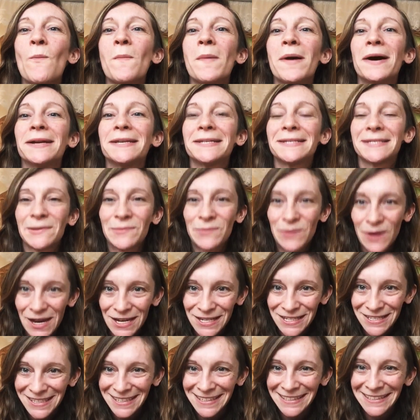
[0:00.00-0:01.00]
much
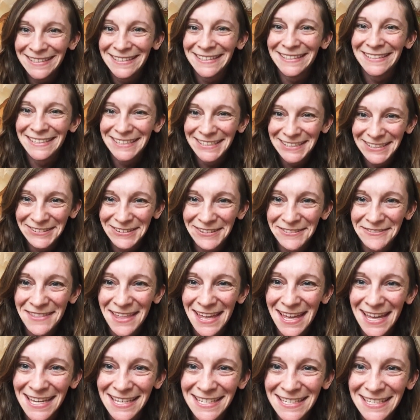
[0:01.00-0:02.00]
suppression to do with
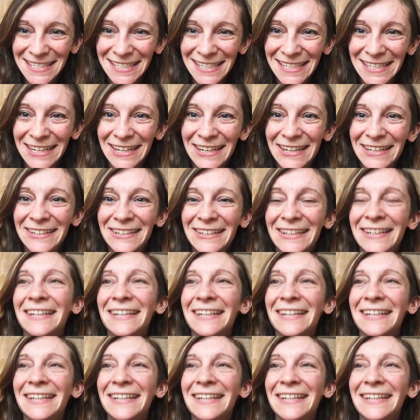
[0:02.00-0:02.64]
this, you know.